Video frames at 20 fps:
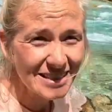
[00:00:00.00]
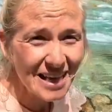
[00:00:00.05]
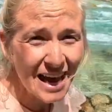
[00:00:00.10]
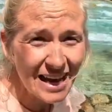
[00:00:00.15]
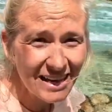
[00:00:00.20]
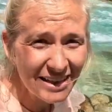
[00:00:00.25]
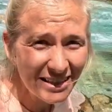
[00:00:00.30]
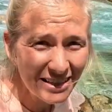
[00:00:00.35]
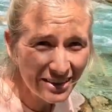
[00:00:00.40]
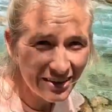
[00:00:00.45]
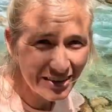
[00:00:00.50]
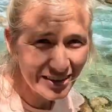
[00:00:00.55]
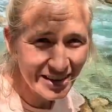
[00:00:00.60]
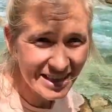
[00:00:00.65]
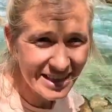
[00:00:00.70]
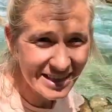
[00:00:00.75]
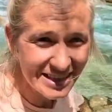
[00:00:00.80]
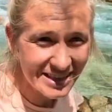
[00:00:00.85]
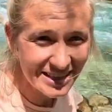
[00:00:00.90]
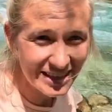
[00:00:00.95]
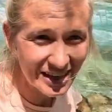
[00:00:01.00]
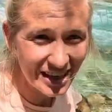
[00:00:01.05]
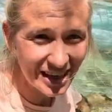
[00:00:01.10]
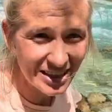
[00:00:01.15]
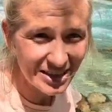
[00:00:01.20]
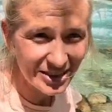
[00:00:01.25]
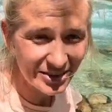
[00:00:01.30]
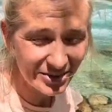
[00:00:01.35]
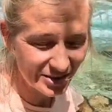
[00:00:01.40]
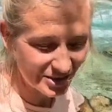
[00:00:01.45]
10 degrees the guy
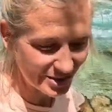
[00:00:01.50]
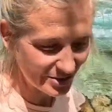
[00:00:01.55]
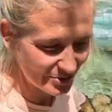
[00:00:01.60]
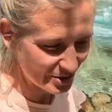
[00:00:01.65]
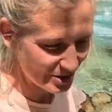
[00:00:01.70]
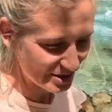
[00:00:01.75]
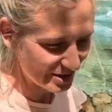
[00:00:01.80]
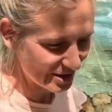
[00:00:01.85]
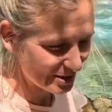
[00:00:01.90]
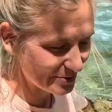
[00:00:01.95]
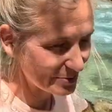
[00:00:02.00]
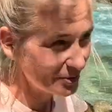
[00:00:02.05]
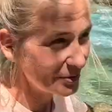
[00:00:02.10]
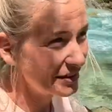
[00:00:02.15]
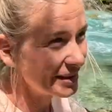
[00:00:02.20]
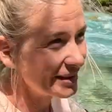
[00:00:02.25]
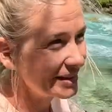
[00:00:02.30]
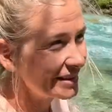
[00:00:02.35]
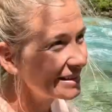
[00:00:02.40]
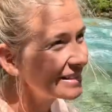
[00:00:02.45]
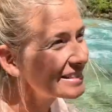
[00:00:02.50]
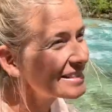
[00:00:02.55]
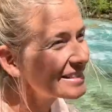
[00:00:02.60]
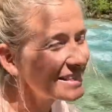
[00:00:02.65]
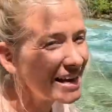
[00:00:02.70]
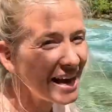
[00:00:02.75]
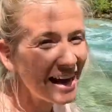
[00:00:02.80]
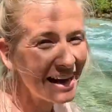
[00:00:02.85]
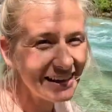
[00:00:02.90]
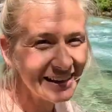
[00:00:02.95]
told us it was this morning.
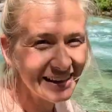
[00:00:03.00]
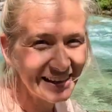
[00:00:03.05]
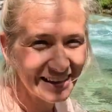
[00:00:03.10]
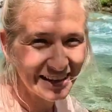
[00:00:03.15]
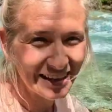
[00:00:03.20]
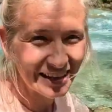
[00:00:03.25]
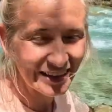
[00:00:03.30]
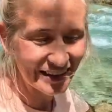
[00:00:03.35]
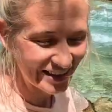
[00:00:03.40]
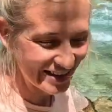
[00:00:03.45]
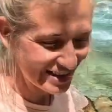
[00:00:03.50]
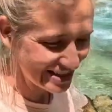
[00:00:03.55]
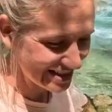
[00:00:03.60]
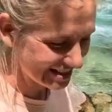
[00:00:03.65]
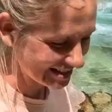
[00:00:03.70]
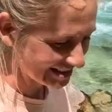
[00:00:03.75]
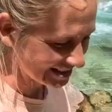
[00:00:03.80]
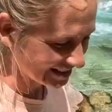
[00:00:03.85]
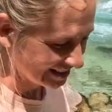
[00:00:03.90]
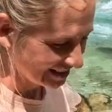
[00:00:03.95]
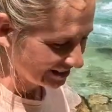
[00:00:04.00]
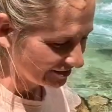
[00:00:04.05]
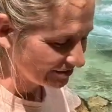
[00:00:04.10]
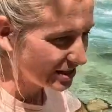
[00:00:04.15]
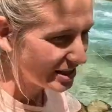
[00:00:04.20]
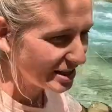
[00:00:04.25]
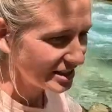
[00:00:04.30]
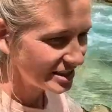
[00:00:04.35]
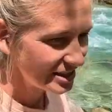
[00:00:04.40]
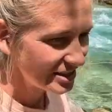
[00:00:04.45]
10 degrees.
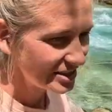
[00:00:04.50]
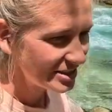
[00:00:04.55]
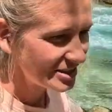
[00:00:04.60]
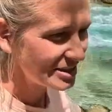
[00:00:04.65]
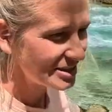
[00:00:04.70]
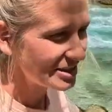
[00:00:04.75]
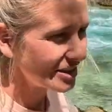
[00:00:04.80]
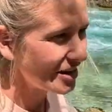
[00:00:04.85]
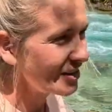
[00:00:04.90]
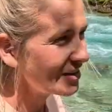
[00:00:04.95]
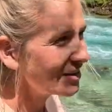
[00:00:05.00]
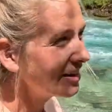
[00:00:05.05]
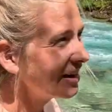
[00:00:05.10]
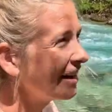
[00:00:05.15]
Ready to lose a toe?